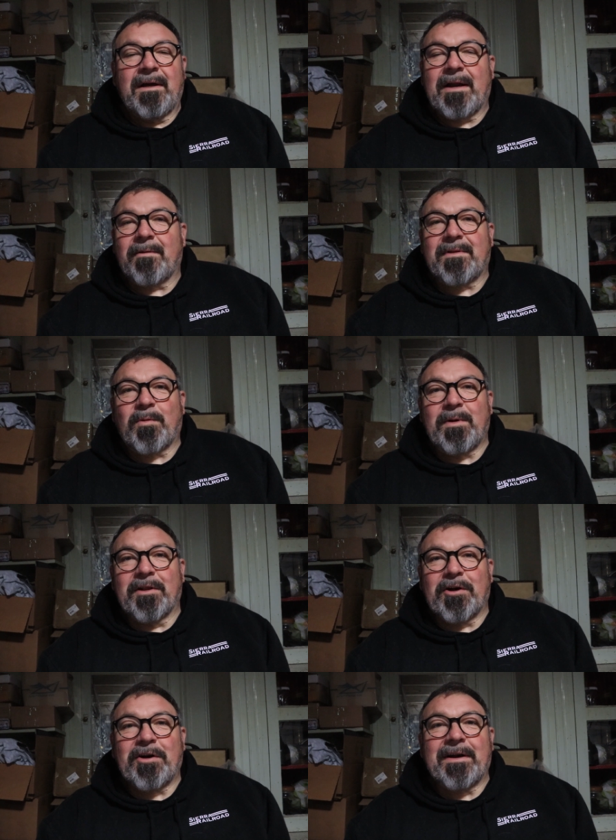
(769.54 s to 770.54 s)
I don't think we'd
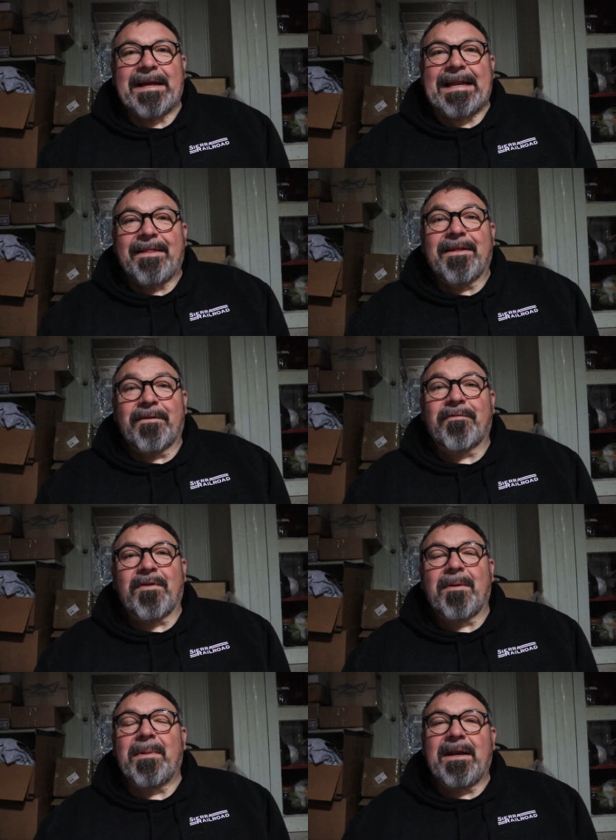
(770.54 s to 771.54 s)
learn anything
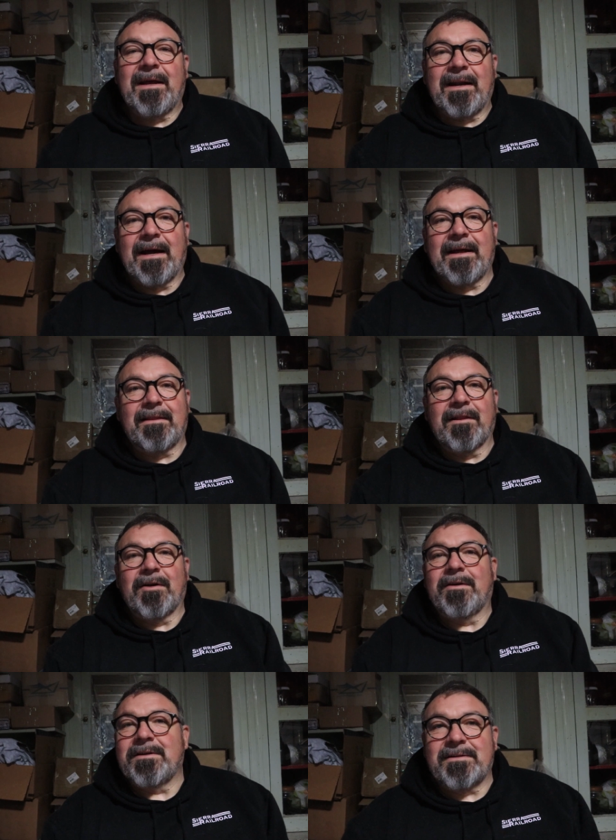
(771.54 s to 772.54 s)
from it. And I
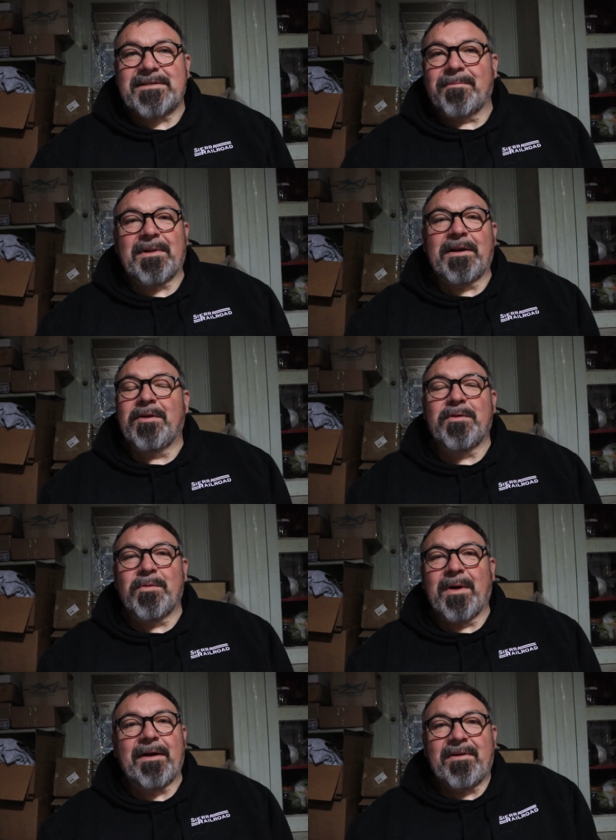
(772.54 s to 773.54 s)
learned something
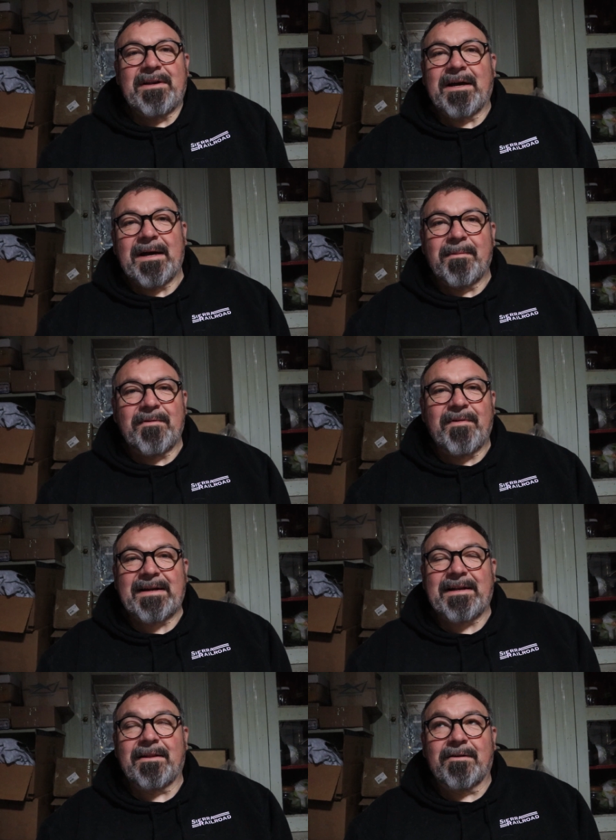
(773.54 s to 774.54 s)
new every time. In
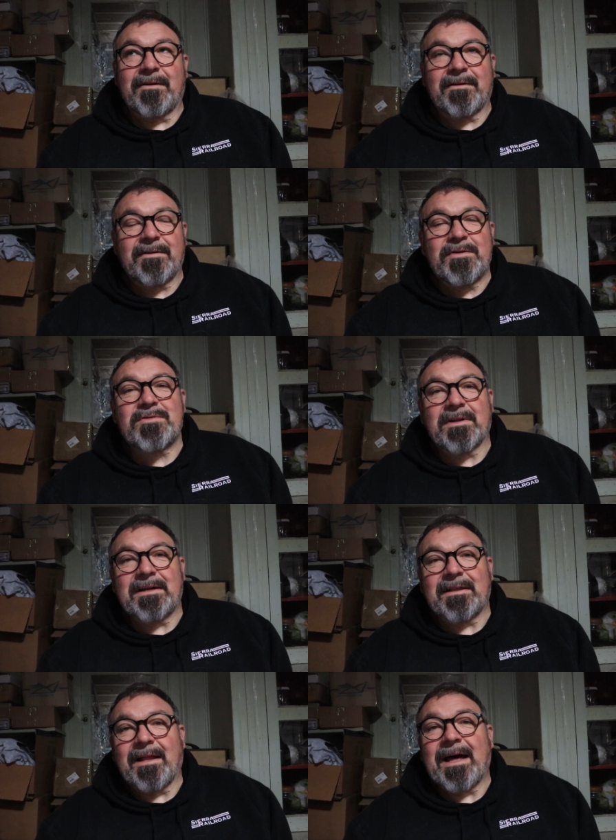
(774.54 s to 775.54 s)
fact, I learned usually
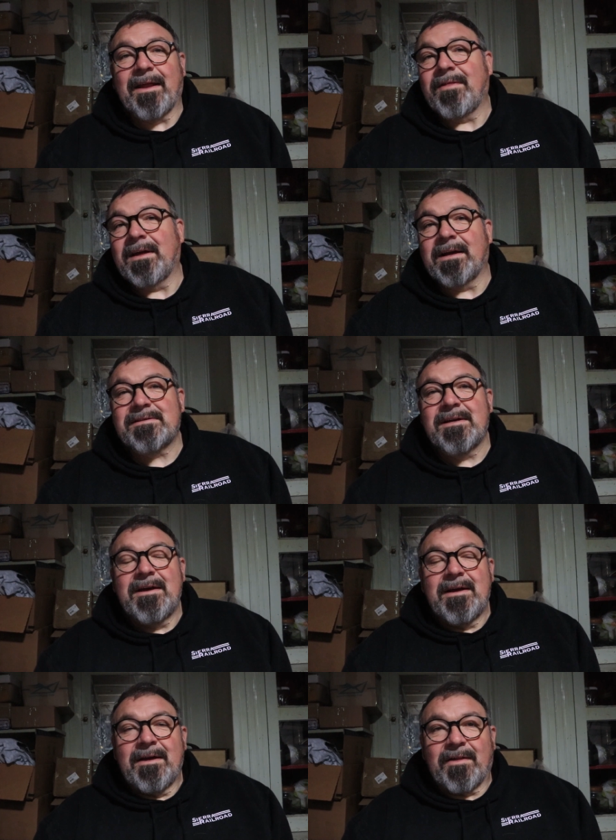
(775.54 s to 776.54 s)
a lot of things
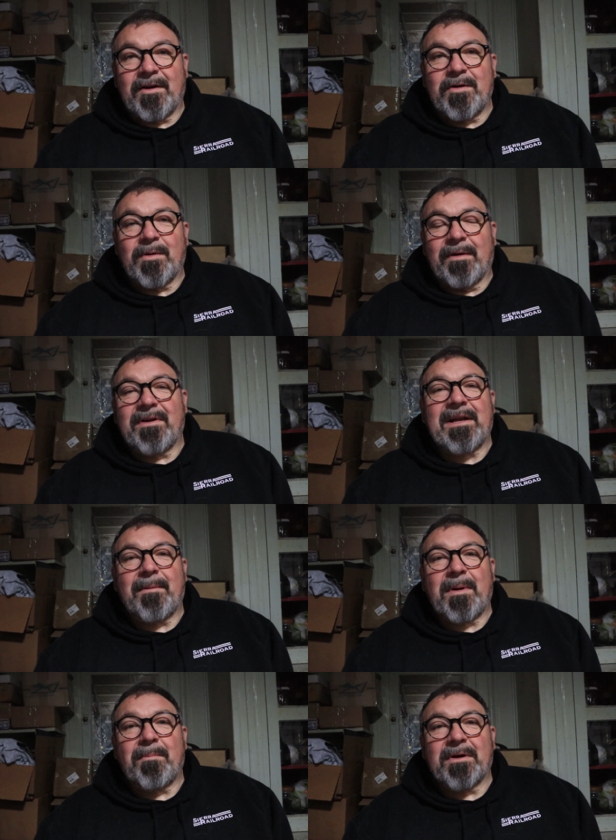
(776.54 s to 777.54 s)
that are new every
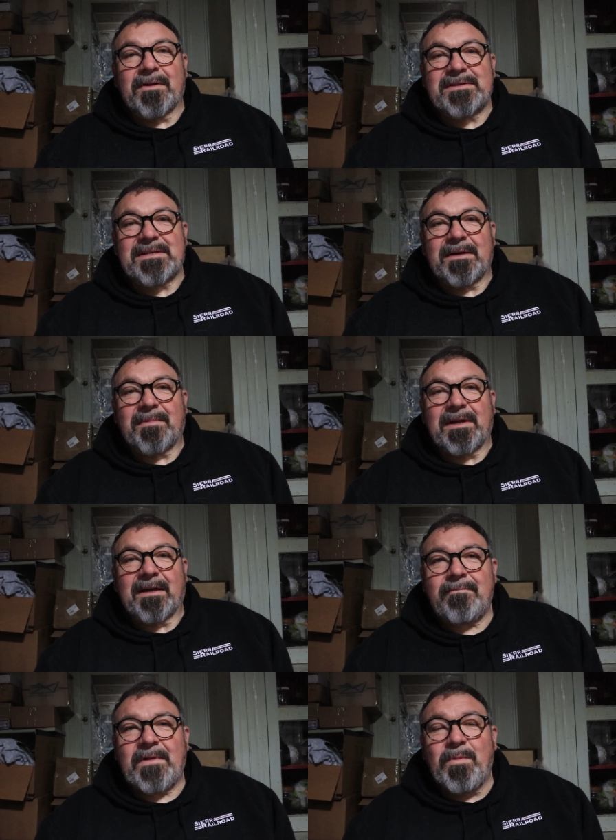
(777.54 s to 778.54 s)
time I build
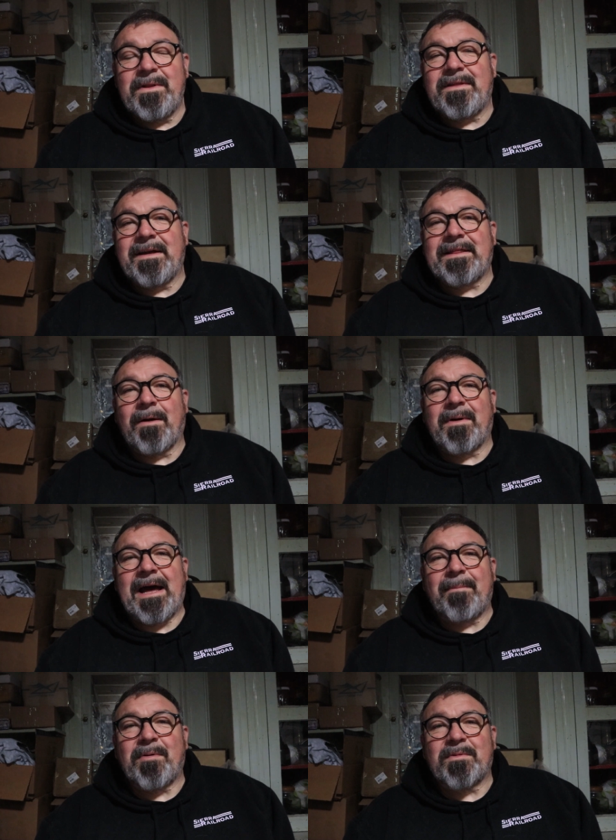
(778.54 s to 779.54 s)
something. You wouldn't think that would
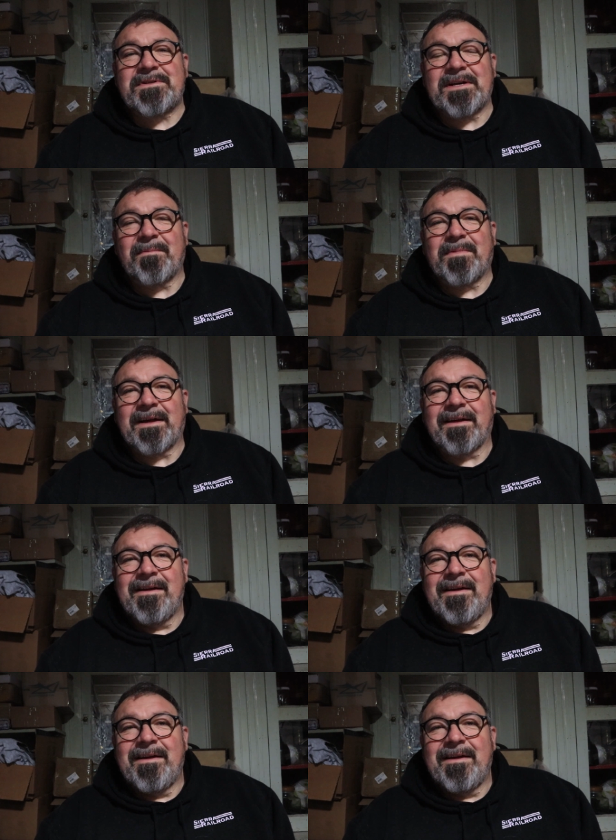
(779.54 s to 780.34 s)
happen with something